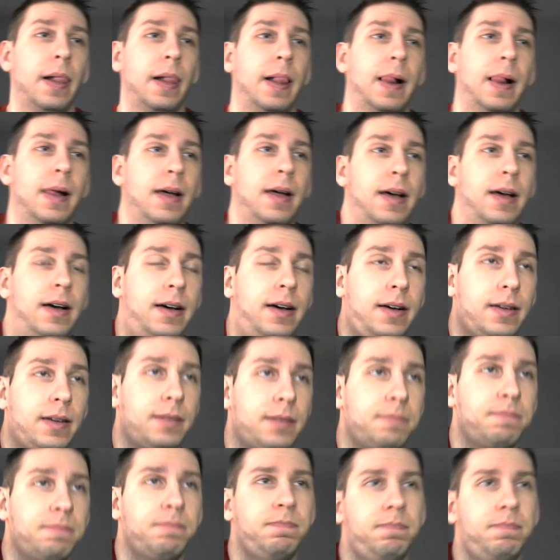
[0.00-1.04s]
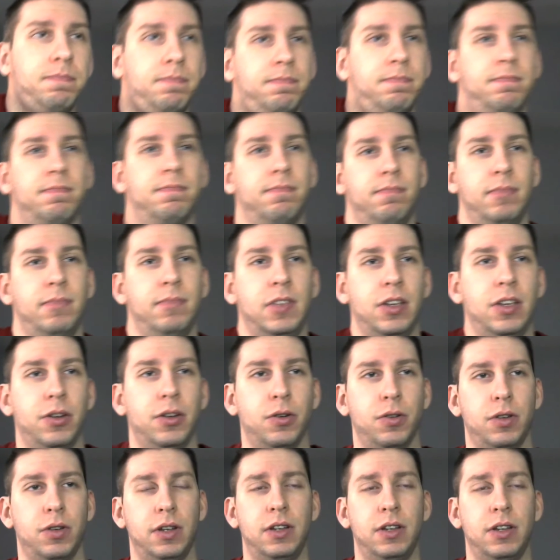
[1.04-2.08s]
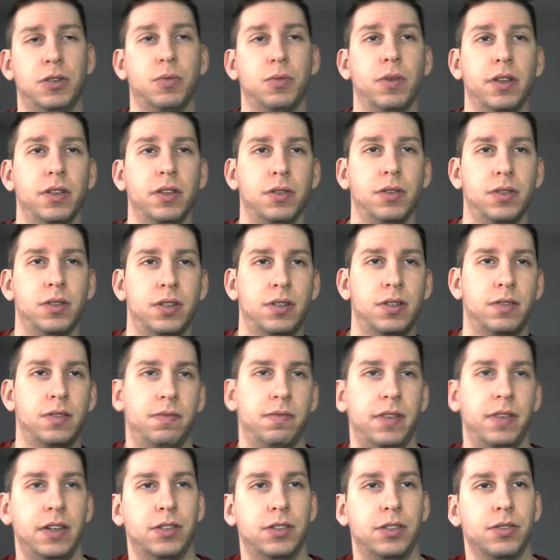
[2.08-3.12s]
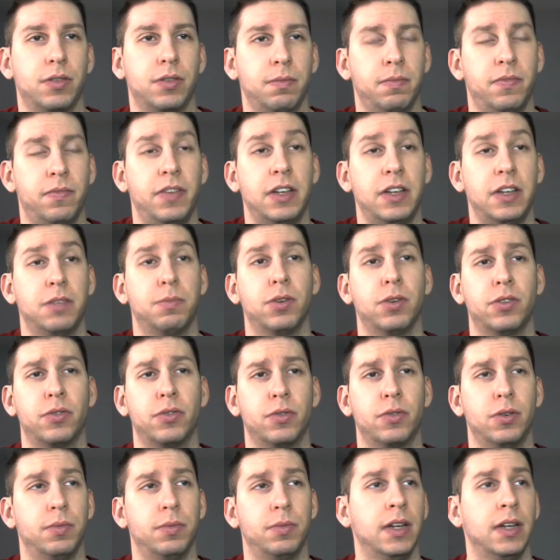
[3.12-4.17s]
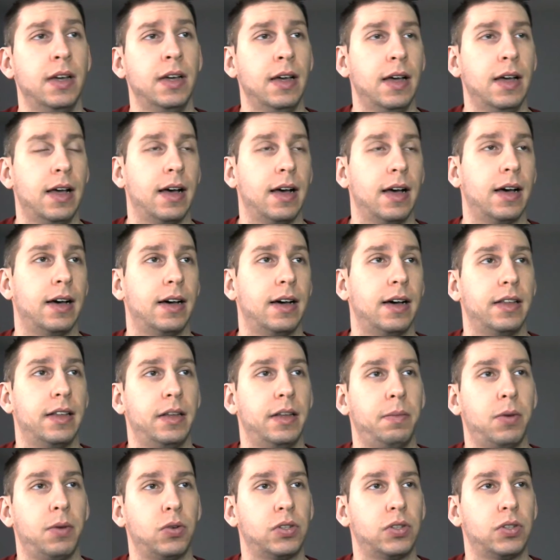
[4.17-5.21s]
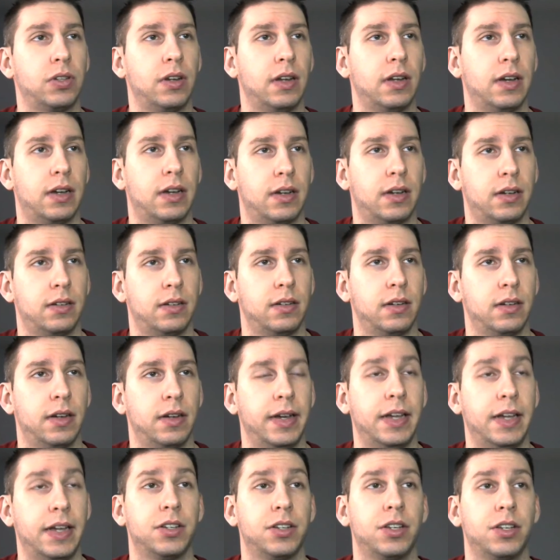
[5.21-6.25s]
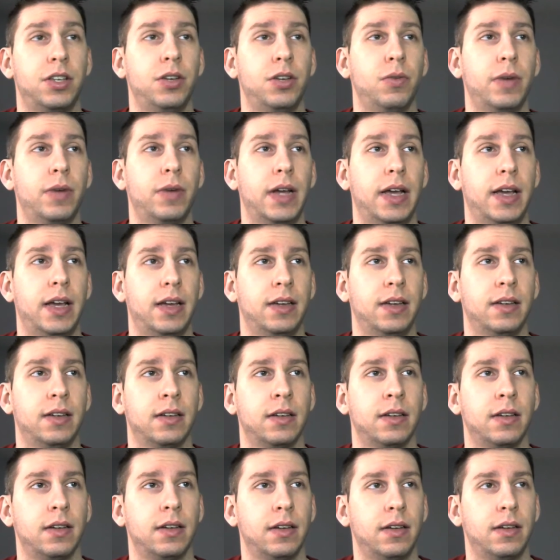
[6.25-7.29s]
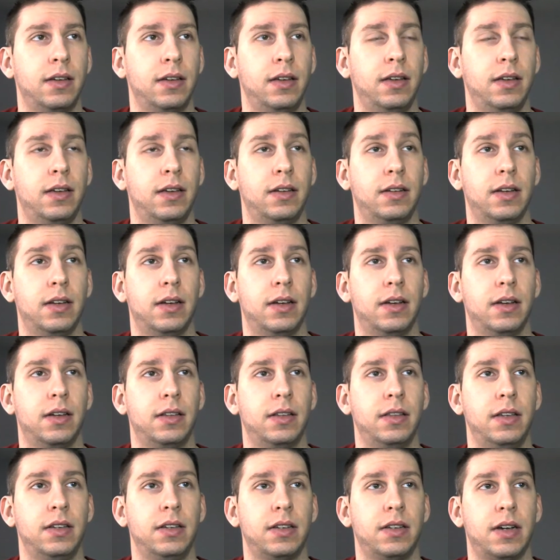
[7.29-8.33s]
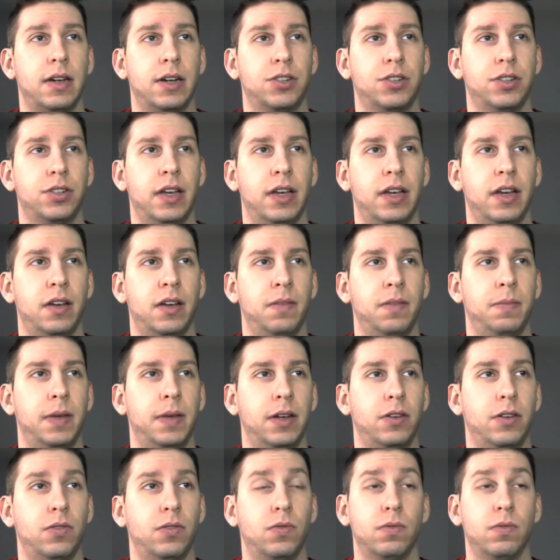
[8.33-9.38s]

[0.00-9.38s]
It's one of those Facebook groups. They posted, I guess, a Q&A, and these actually have been